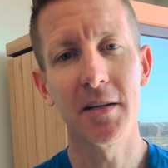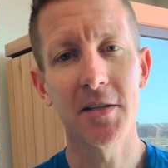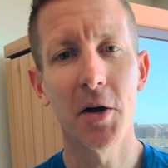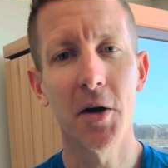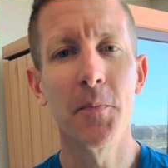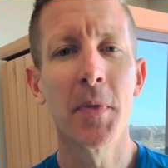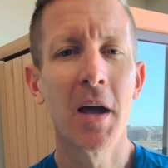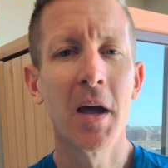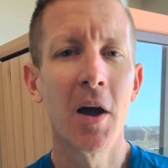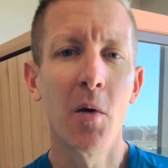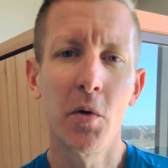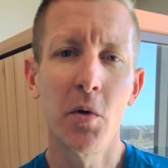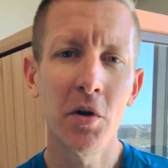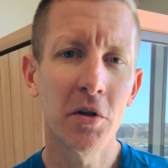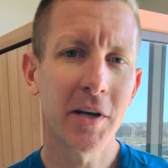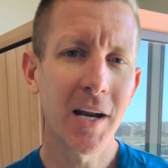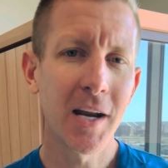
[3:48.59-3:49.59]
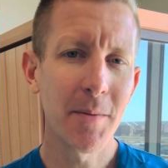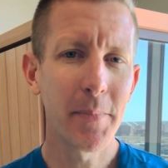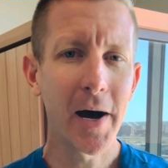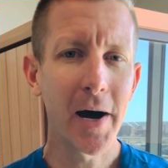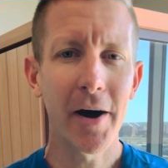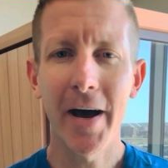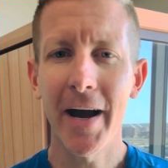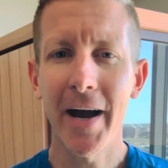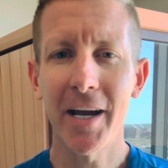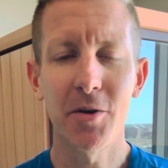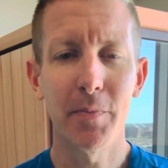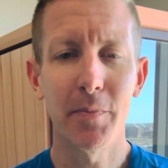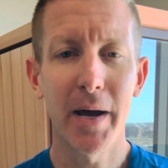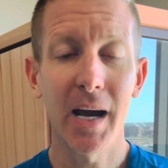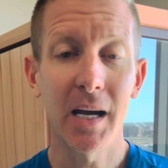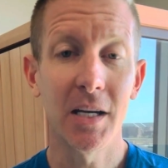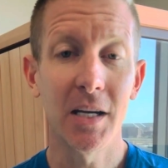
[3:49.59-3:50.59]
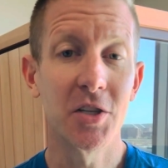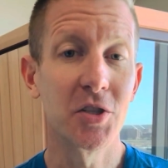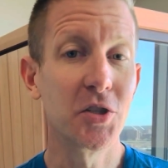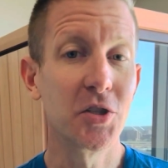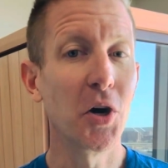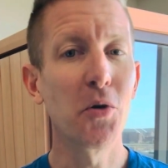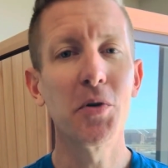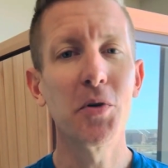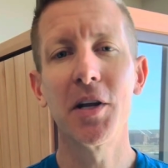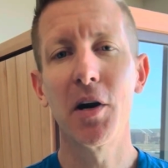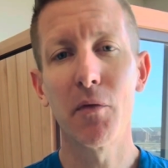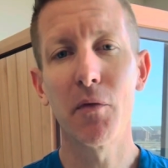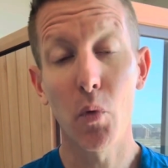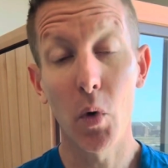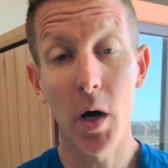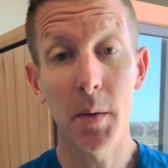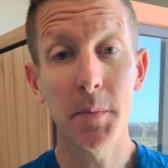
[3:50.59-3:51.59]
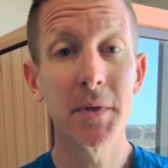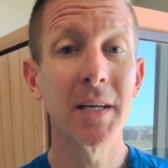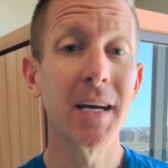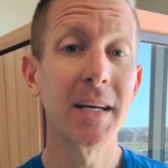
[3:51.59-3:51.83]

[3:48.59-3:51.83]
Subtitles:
So when you're looking at biohacking your package, don't get overwhelmed.